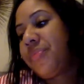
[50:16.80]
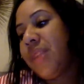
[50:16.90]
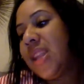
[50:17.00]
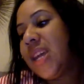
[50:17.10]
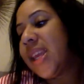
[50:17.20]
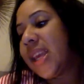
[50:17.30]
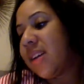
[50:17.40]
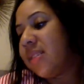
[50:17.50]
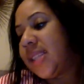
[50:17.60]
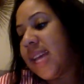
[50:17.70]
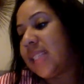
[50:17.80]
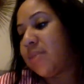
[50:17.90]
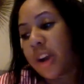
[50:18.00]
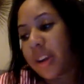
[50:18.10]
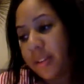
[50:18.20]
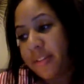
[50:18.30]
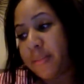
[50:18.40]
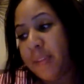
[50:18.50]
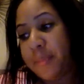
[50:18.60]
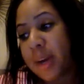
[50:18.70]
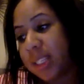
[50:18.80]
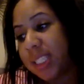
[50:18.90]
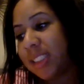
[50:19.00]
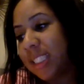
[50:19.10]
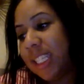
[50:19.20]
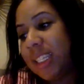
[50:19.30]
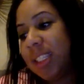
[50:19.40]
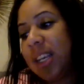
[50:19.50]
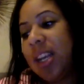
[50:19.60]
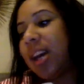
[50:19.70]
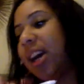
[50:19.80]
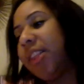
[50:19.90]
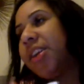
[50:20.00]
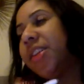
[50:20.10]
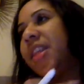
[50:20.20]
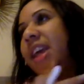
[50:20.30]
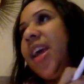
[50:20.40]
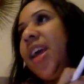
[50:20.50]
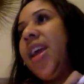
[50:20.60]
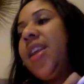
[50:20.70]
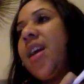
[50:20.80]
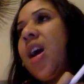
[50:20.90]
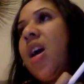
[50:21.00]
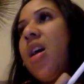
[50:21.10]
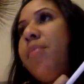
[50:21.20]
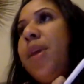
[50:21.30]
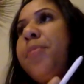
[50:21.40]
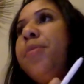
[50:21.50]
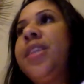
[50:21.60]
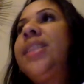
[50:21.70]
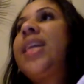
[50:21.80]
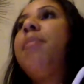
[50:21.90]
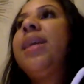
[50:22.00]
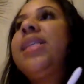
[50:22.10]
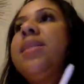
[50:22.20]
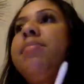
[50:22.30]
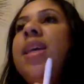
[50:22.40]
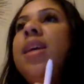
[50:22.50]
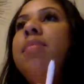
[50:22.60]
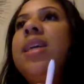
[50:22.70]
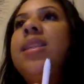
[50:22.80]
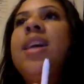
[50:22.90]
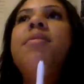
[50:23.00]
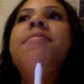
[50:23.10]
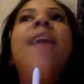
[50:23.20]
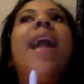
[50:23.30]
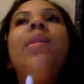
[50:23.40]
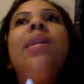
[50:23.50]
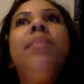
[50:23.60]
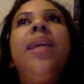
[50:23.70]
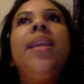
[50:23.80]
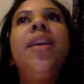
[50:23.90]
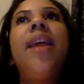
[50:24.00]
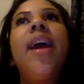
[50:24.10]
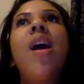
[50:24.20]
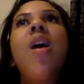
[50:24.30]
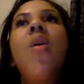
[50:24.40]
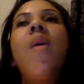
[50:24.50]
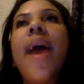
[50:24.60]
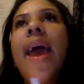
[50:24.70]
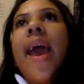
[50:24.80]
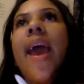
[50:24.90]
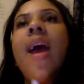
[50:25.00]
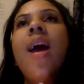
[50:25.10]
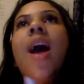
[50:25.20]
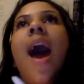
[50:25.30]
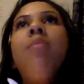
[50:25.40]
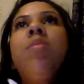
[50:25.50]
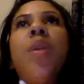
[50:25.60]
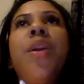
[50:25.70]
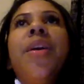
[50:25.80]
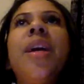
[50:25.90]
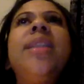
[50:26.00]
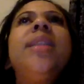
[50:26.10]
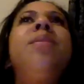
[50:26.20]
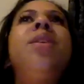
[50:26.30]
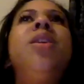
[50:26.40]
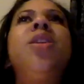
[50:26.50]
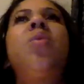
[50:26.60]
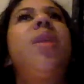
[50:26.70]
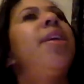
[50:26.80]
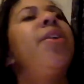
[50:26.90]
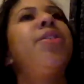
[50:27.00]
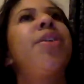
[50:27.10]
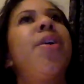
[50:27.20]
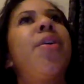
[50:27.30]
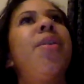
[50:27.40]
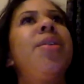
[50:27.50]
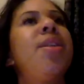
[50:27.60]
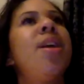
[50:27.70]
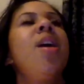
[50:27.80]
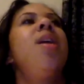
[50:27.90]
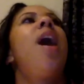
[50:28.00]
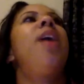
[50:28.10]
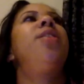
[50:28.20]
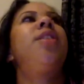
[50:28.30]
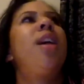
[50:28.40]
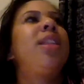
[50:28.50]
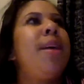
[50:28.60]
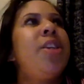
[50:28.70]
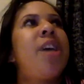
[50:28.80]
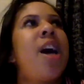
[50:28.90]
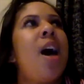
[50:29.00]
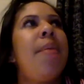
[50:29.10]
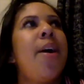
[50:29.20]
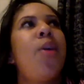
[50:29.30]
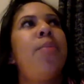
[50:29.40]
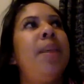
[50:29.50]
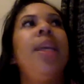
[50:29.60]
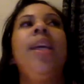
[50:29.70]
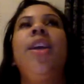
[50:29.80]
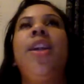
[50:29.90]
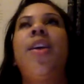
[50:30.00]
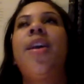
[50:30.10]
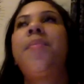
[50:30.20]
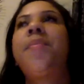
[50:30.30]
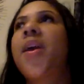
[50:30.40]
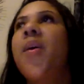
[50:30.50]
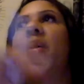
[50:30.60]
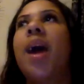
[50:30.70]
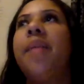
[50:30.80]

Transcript: nothing else has working for me personally other than um, people just coming to me because they've been following me and they're like, oh, hey, I was one of your customers 20 years ago and I just lost my job. Help me, you know, and I'm like, okay,